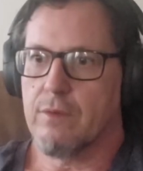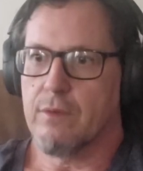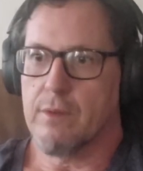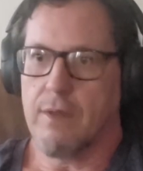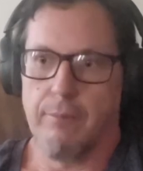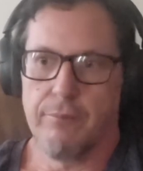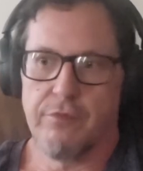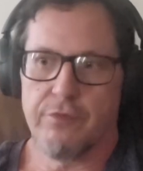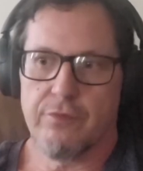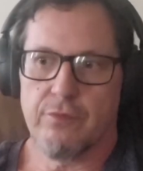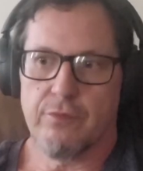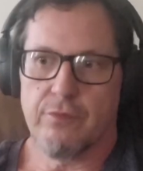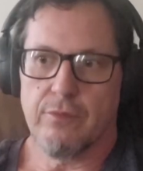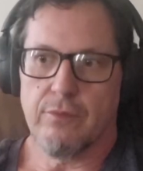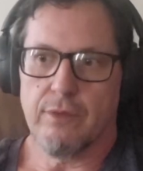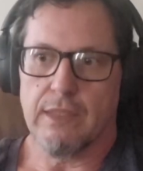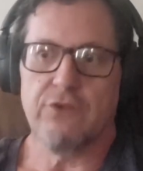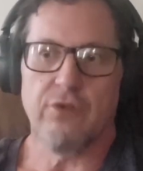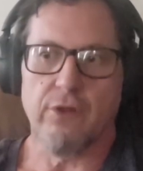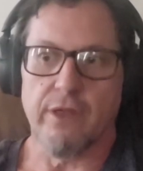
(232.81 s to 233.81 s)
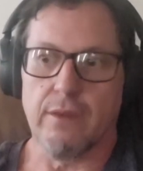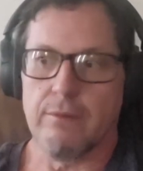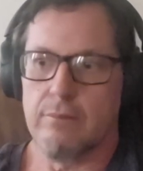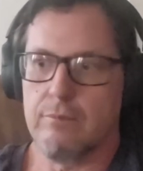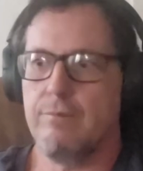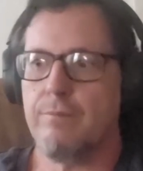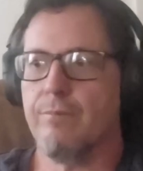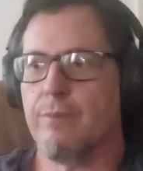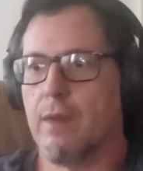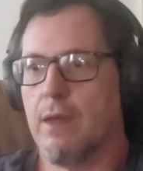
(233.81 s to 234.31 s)
comes easily,
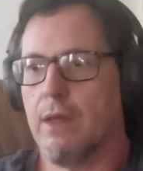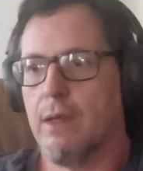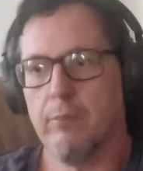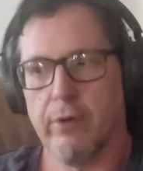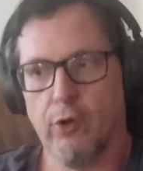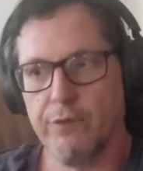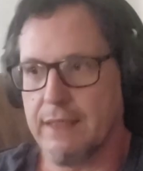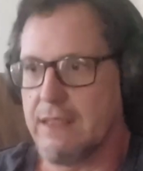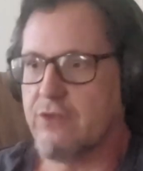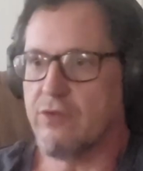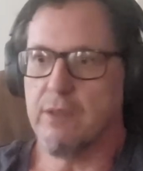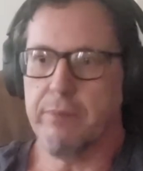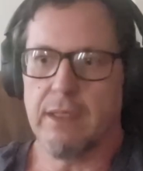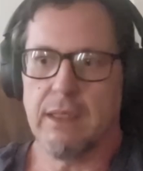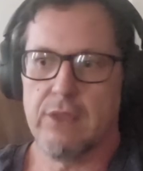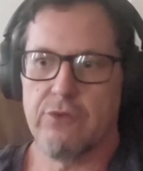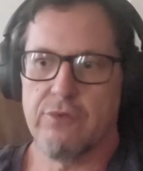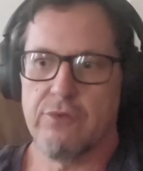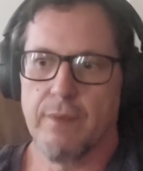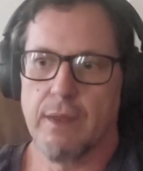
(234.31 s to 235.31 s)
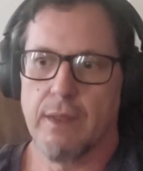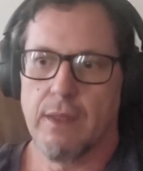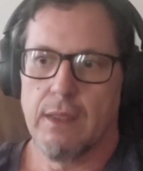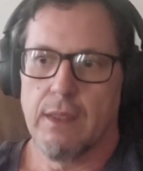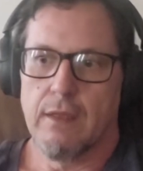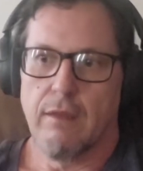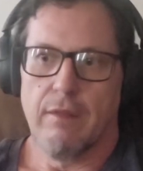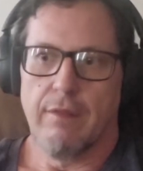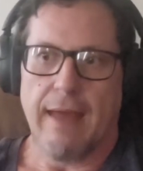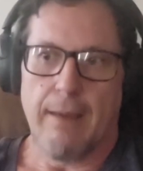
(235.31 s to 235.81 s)
but only easily because
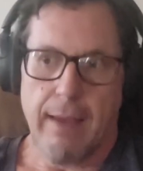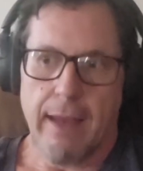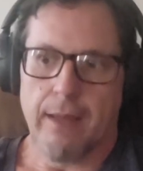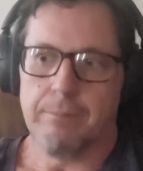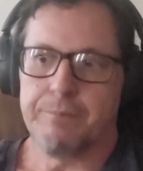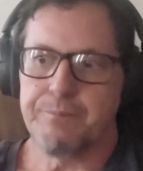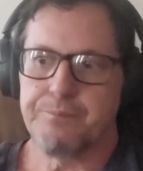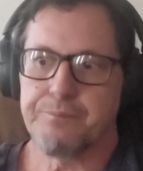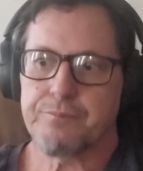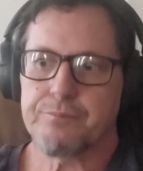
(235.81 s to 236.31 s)
that man